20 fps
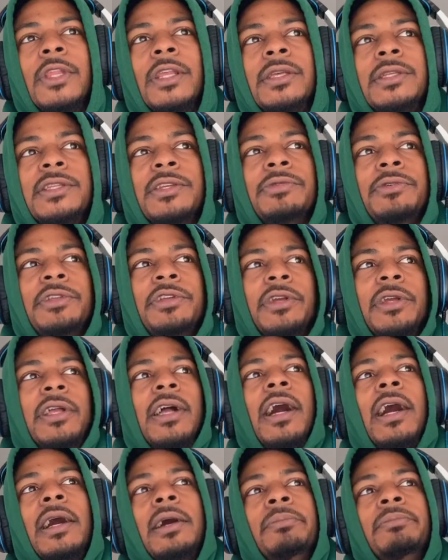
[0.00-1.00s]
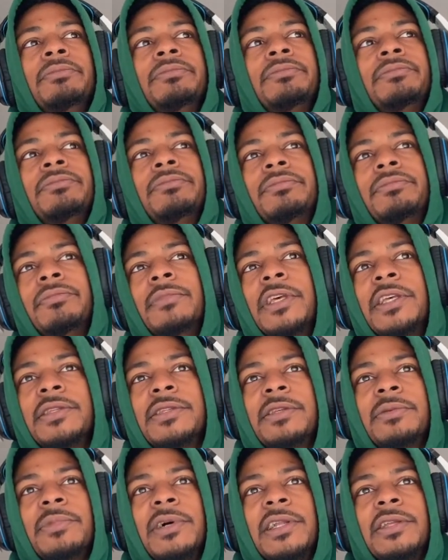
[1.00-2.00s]
See, when you're calm and
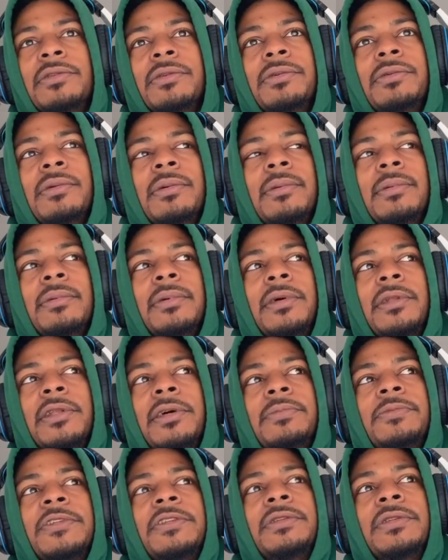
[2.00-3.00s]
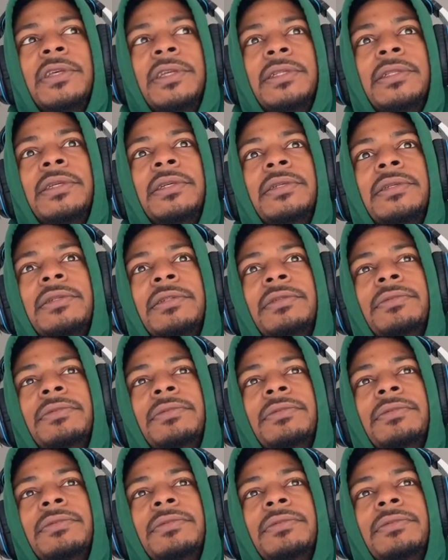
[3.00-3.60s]
somebody, and I'm just like this.